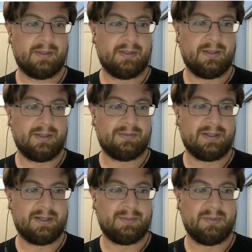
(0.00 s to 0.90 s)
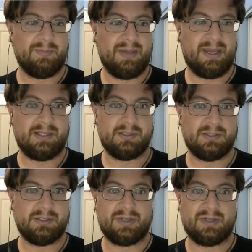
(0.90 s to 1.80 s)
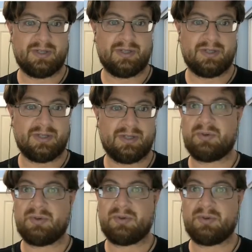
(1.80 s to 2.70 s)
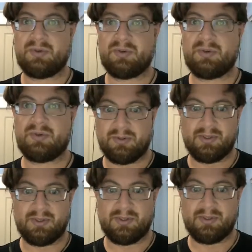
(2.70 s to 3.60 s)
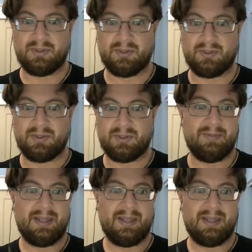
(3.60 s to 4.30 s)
And if I come to manage grades where we created the categories last time,